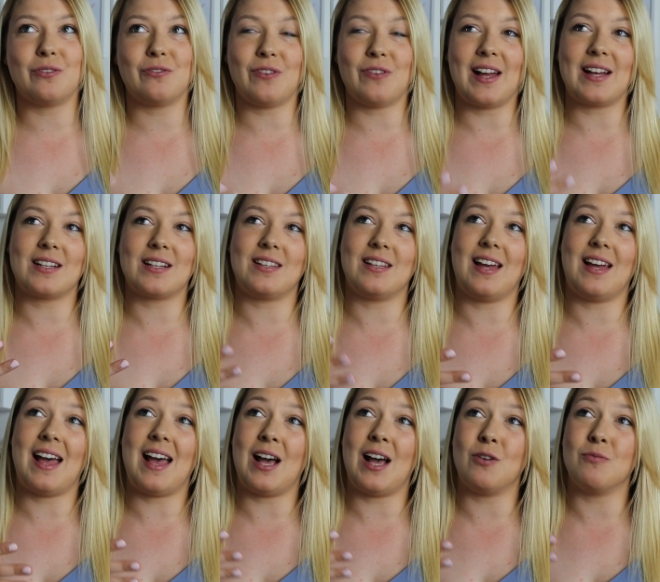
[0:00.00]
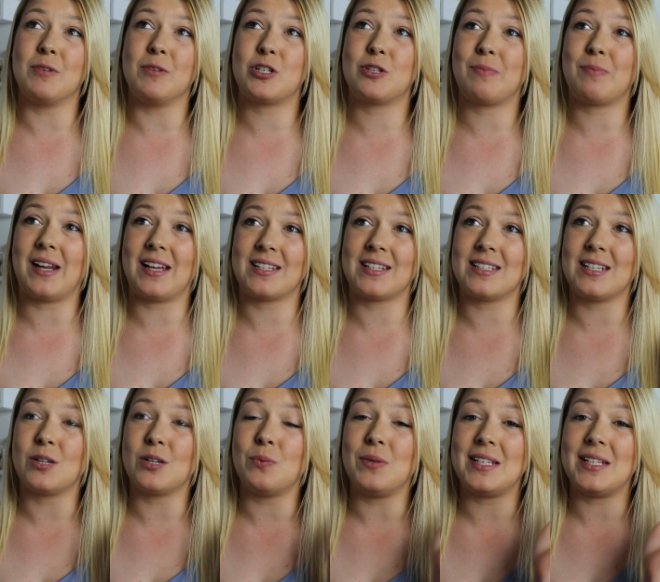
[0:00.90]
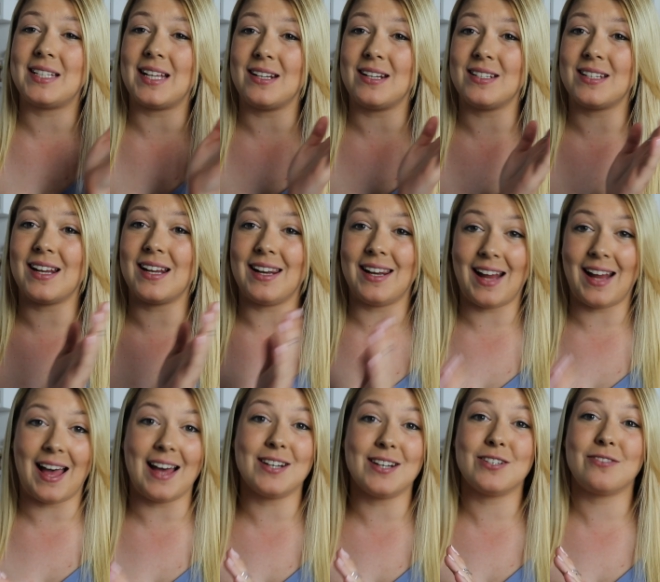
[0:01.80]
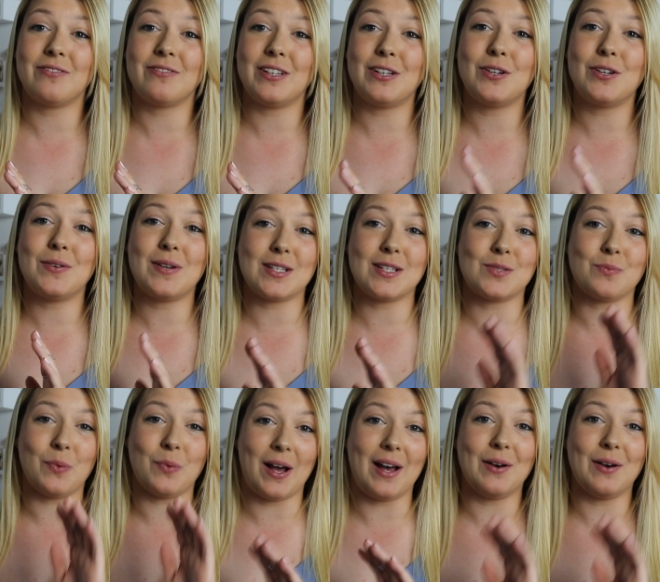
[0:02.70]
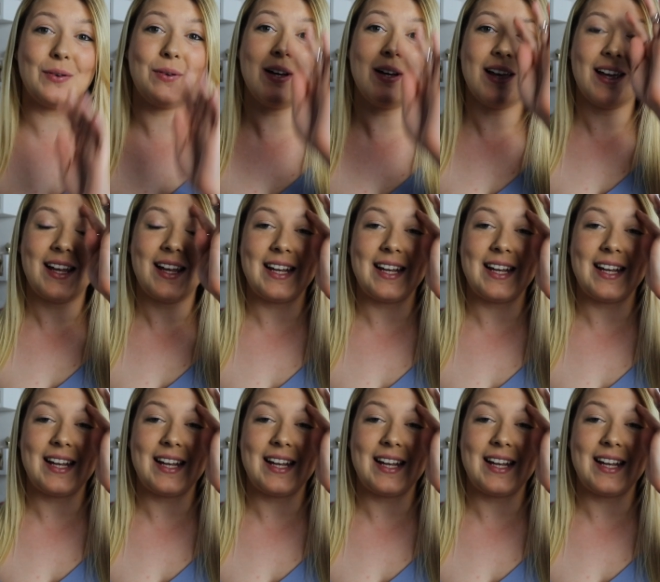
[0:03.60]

the fact that how much plastic we send to landfill as well.